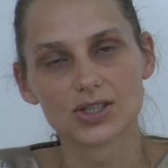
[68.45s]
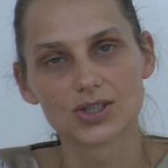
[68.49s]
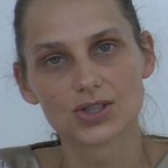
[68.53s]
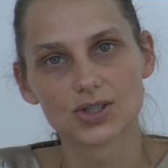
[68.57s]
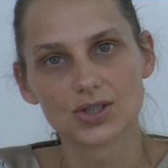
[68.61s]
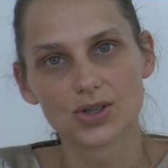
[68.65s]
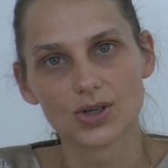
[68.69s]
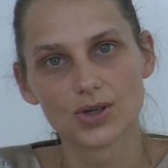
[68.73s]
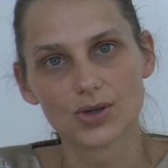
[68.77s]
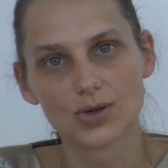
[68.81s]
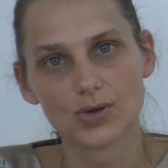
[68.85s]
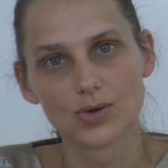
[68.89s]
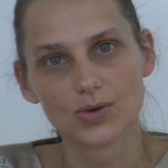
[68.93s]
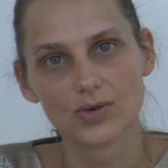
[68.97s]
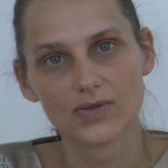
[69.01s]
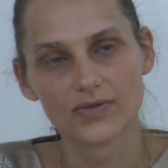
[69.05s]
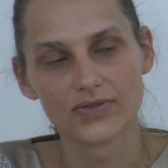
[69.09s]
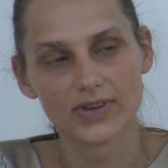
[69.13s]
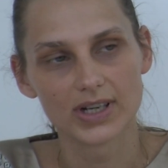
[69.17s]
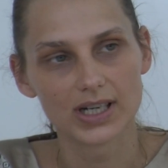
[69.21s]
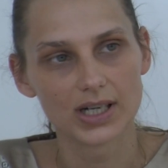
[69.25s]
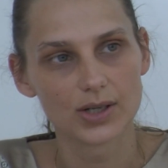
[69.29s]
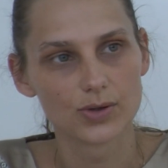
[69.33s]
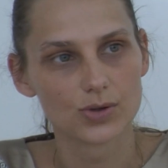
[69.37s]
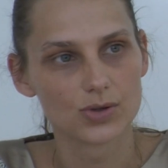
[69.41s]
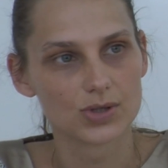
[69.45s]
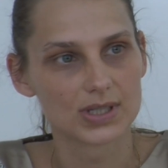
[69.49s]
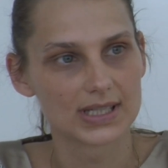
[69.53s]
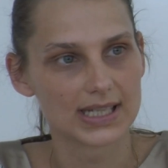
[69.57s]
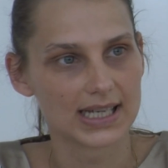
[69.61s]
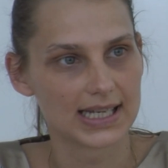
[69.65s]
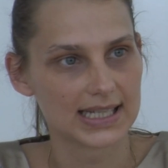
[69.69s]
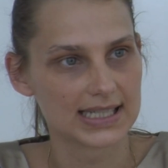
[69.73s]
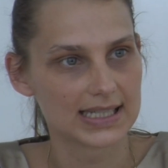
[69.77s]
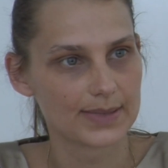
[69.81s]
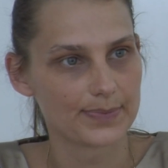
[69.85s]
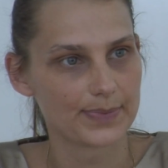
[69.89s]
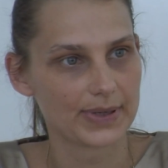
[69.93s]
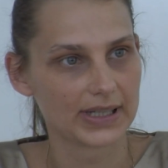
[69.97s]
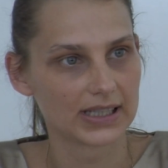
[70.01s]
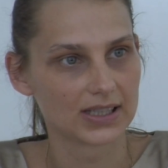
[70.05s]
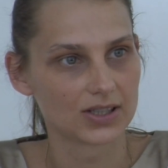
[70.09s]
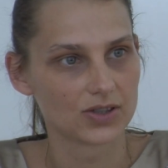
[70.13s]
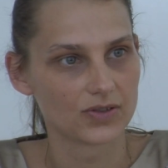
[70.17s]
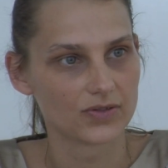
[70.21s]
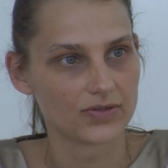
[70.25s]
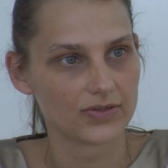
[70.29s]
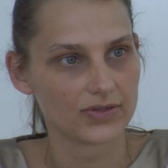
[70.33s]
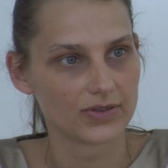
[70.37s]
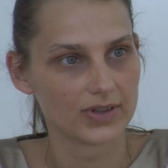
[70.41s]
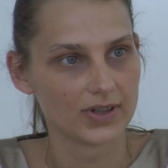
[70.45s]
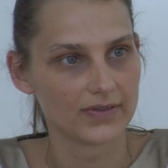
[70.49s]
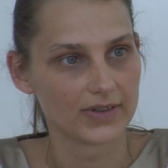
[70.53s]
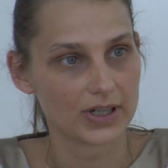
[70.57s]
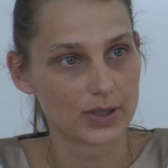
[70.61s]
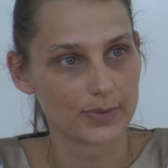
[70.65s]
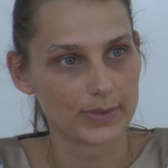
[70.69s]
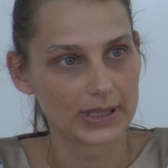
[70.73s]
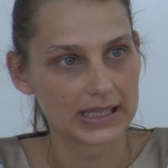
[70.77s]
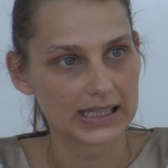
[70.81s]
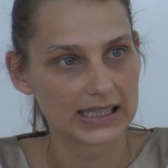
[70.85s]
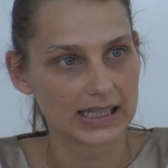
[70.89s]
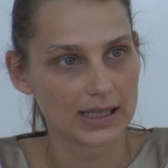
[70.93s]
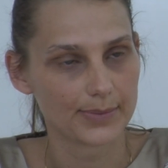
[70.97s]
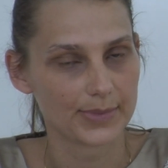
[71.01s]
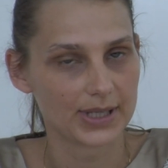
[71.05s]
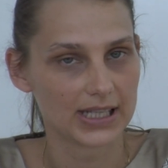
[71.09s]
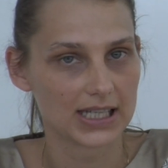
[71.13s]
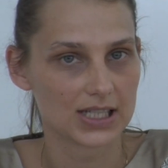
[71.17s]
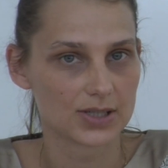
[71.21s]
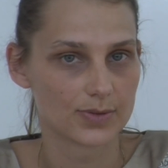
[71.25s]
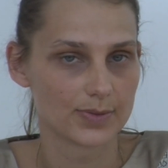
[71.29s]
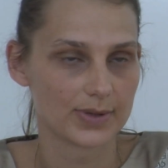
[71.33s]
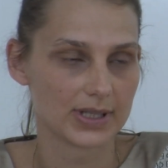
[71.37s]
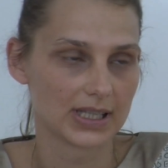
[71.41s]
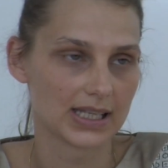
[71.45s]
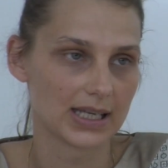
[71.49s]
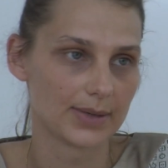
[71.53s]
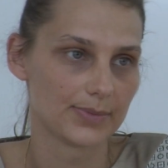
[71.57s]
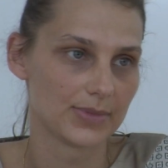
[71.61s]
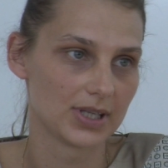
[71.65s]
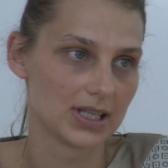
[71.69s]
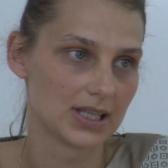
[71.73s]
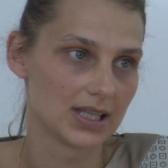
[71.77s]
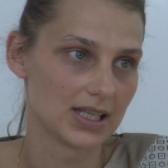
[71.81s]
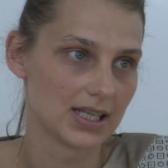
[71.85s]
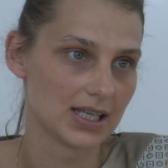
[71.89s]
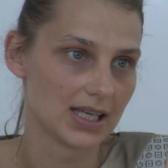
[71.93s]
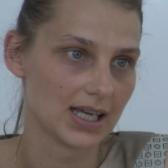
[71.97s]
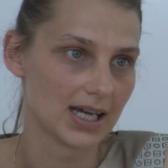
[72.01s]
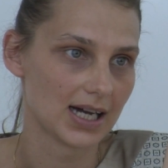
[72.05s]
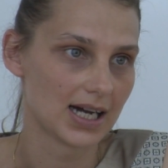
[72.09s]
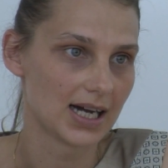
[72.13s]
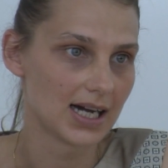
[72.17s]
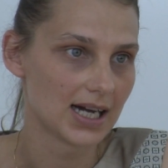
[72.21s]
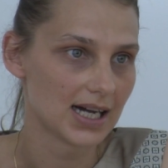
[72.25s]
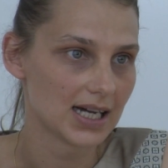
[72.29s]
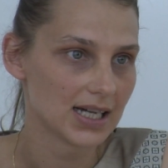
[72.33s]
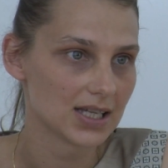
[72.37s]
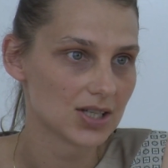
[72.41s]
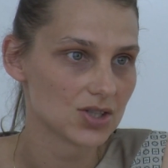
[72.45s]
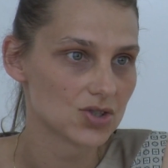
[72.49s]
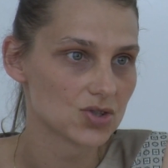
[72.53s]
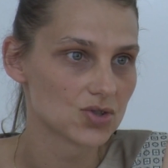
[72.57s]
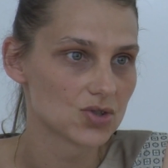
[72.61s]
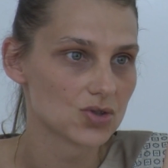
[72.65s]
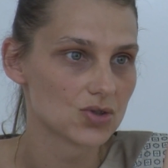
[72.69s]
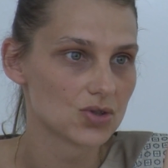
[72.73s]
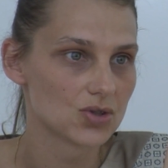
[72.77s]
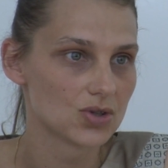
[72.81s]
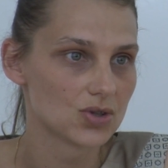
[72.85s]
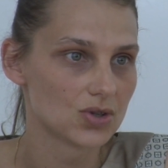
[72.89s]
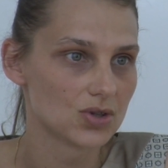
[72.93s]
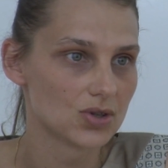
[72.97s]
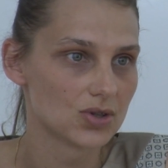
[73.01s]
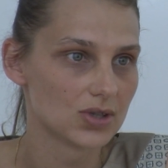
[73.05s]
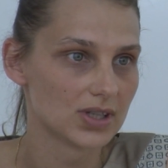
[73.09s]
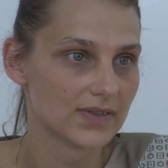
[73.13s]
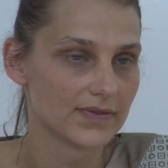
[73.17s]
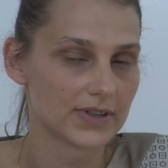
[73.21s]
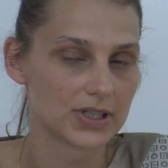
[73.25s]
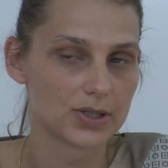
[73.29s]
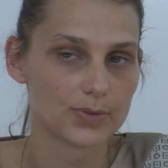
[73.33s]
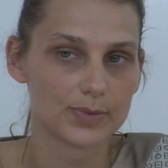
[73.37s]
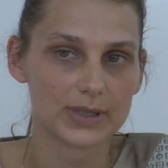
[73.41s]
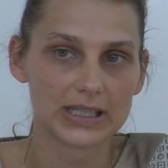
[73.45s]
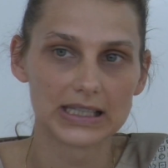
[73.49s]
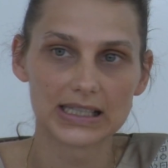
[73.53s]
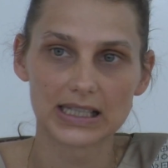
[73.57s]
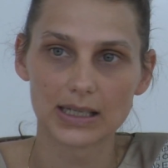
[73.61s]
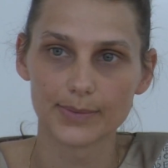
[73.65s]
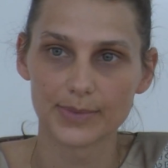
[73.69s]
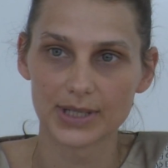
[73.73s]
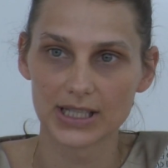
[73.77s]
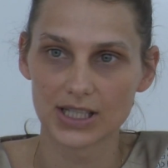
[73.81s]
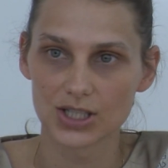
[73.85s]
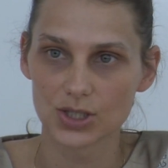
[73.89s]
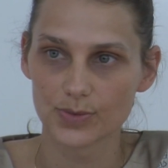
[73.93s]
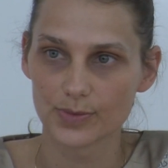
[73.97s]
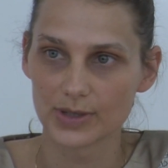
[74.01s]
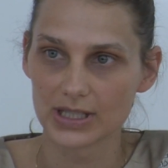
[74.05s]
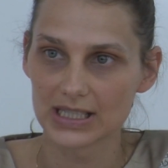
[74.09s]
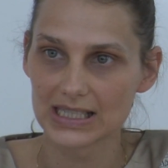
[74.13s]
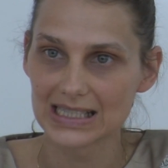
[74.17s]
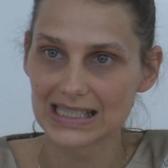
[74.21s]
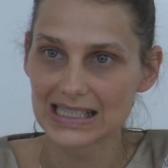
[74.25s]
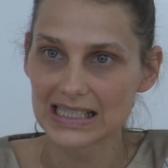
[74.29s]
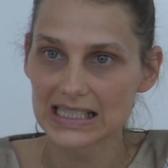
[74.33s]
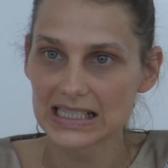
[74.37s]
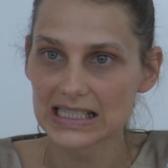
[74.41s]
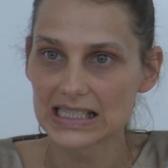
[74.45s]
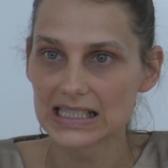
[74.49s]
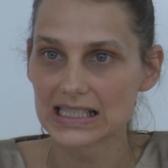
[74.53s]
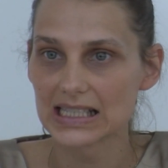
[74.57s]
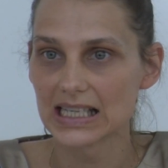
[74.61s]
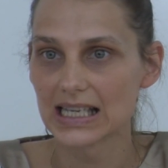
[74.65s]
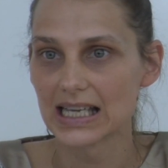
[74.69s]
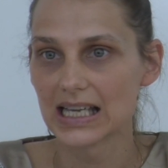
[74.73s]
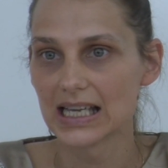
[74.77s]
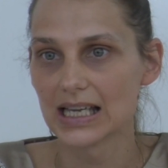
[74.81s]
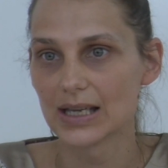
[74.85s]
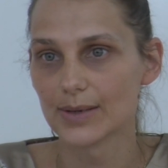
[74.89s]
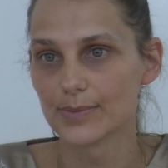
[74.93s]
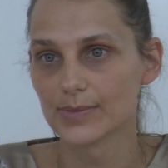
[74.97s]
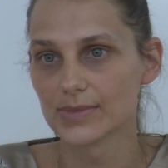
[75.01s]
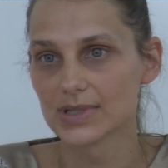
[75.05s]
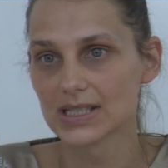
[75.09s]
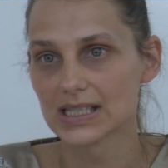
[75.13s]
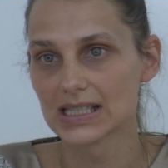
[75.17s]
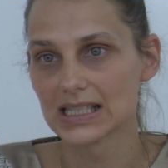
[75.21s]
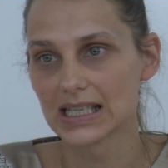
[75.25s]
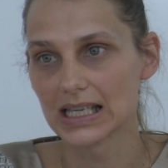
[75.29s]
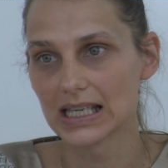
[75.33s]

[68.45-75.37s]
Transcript: So various aspects of environmental management and ISO, environmental management systems,